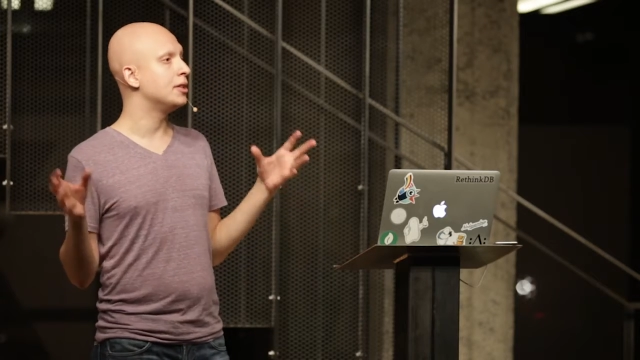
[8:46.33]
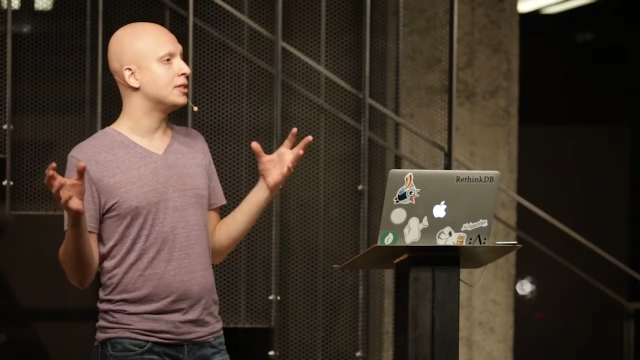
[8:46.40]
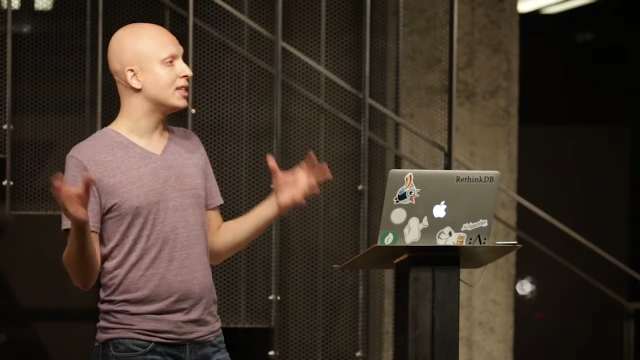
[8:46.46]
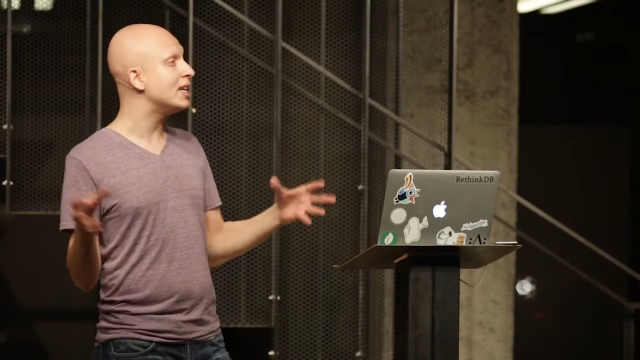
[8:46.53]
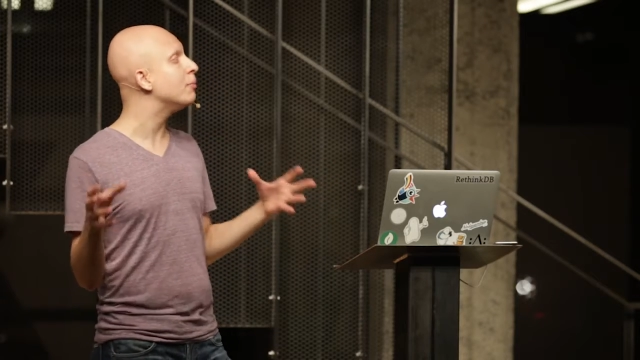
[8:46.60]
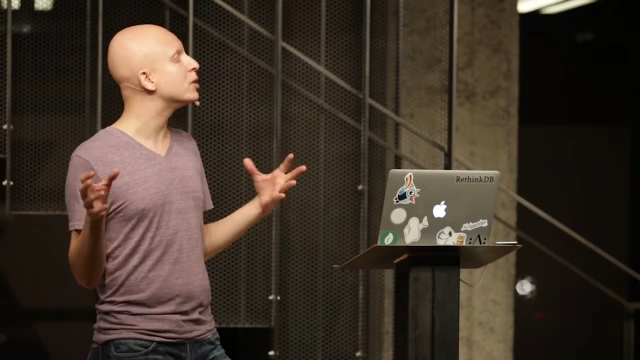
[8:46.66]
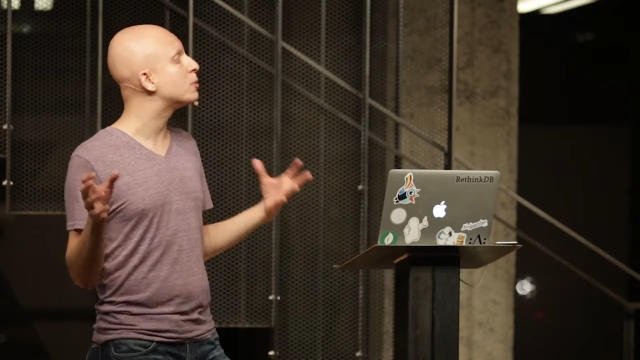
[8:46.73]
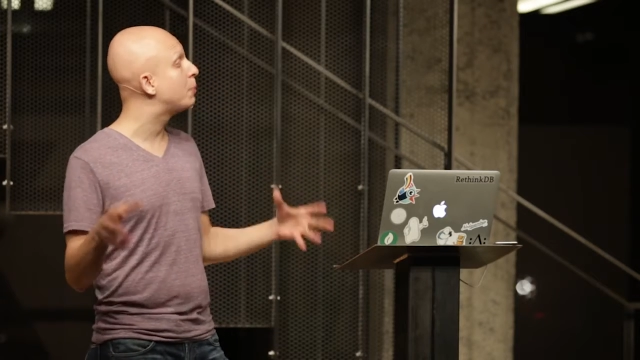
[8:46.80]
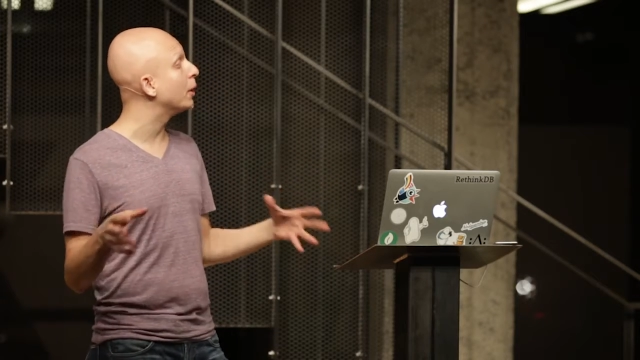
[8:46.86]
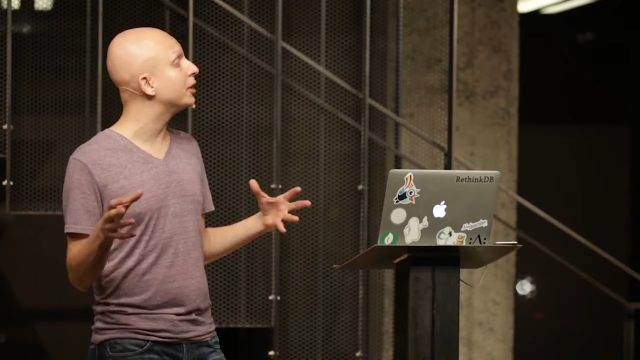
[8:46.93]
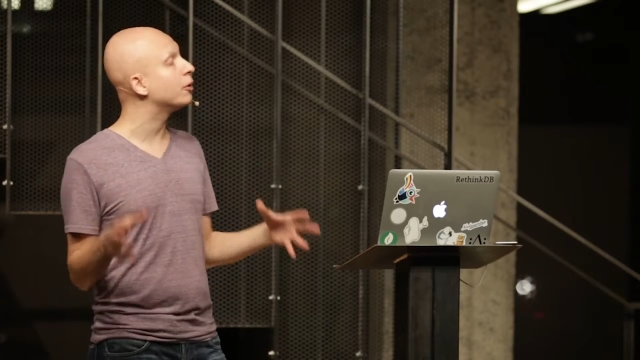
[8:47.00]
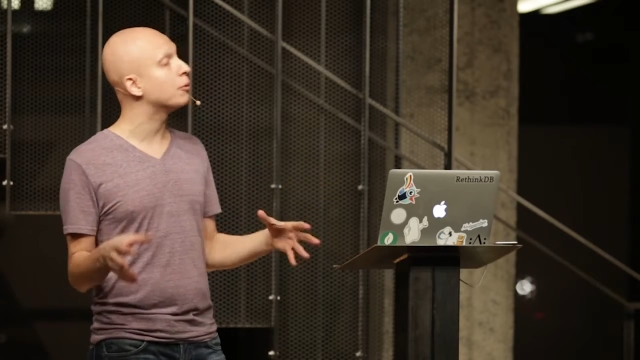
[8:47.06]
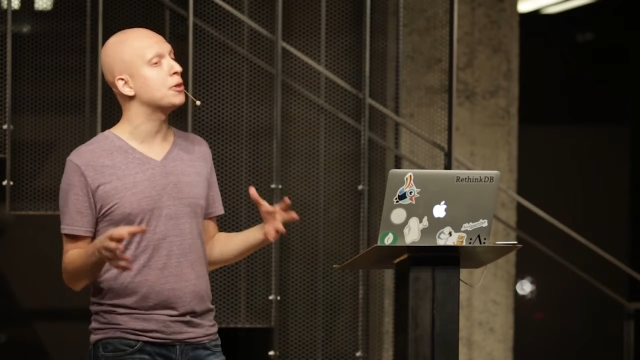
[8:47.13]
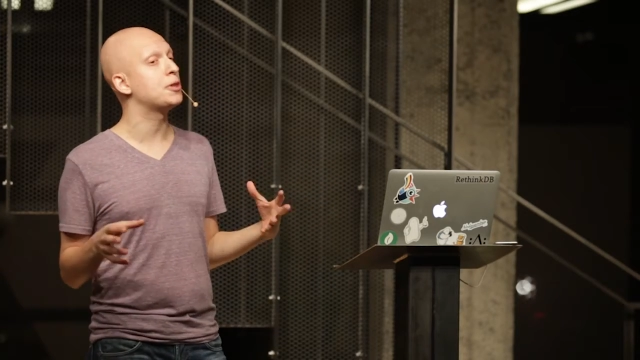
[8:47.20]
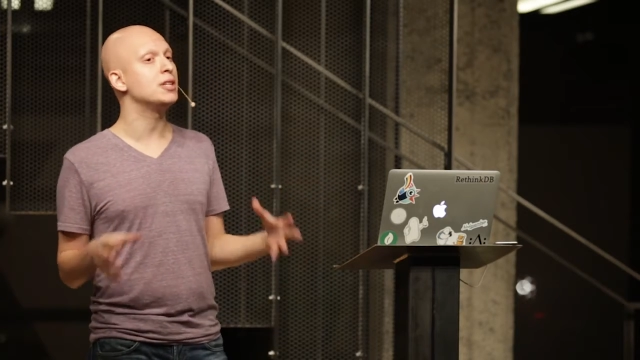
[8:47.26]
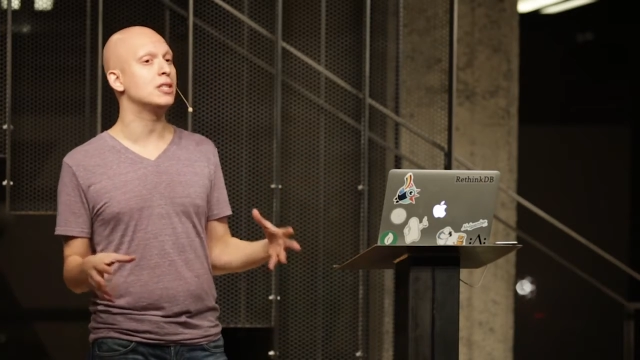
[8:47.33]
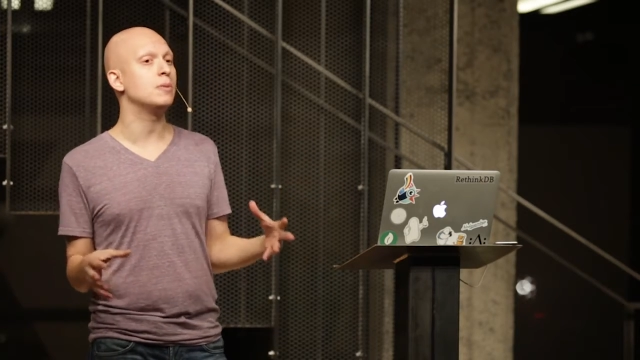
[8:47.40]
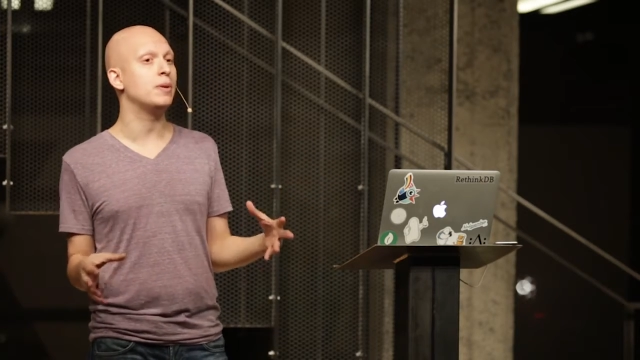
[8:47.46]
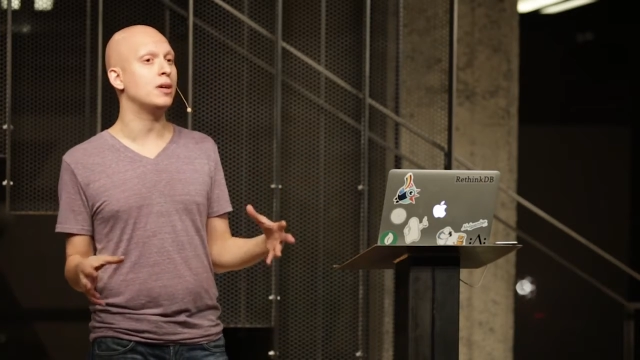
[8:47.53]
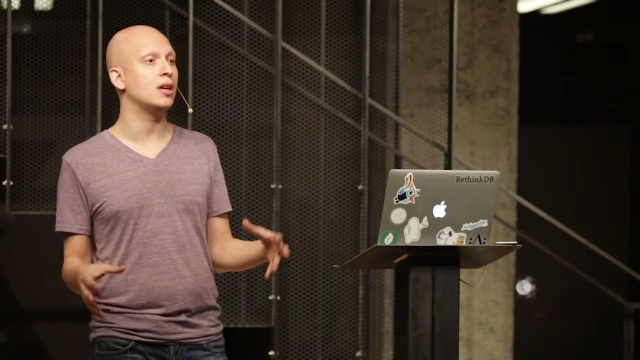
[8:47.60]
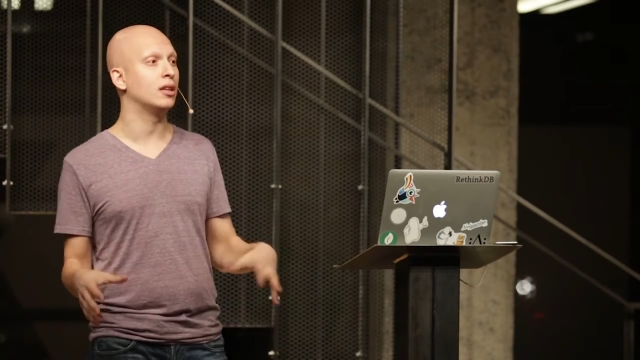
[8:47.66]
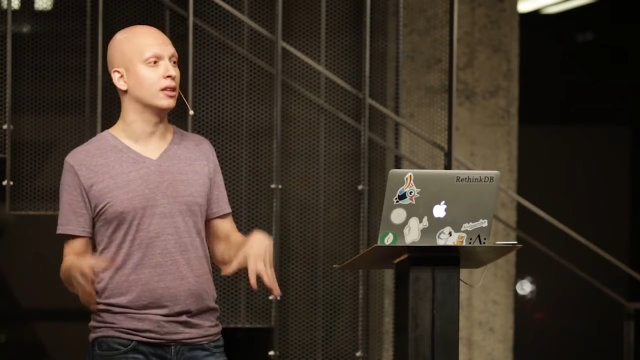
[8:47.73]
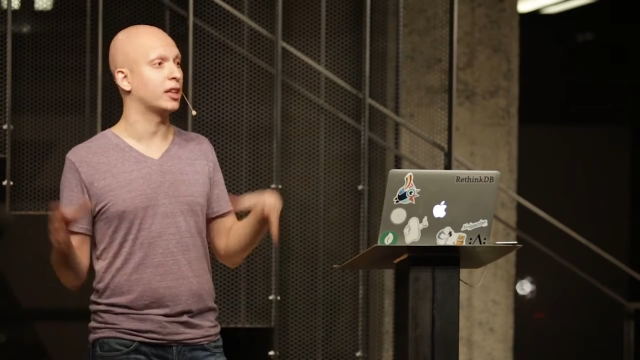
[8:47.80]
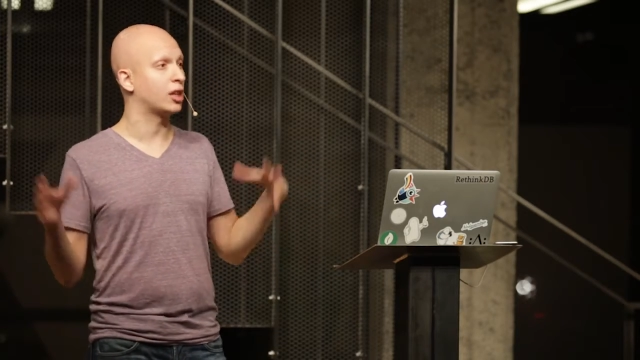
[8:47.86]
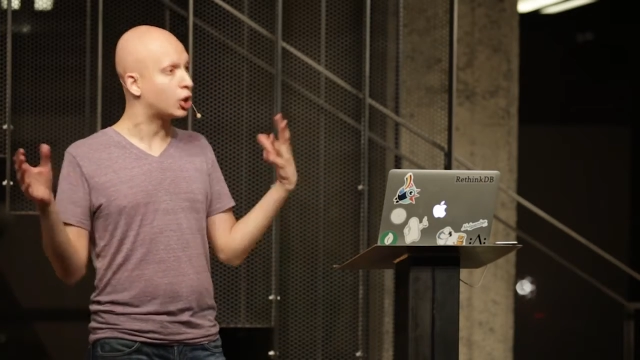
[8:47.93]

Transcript: the team was building RethinkDB in